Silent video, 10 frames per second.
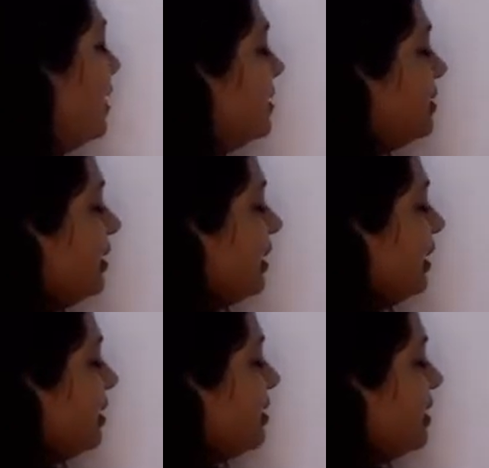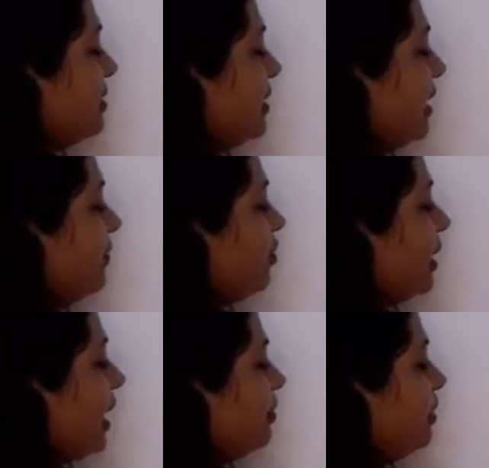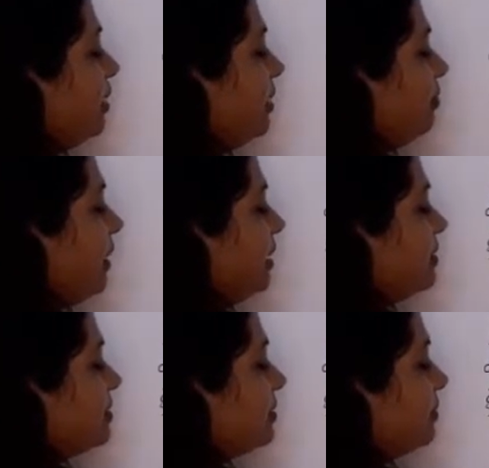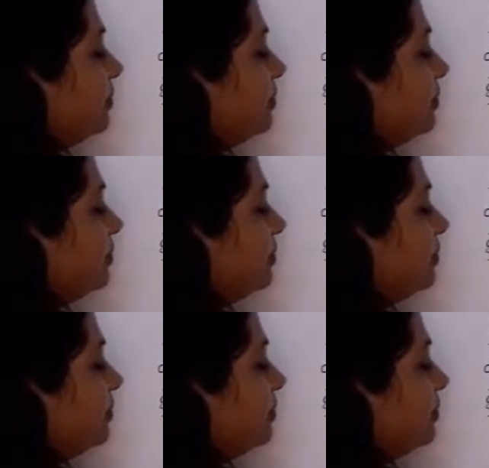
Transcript: is, as I said, vocabulary-based.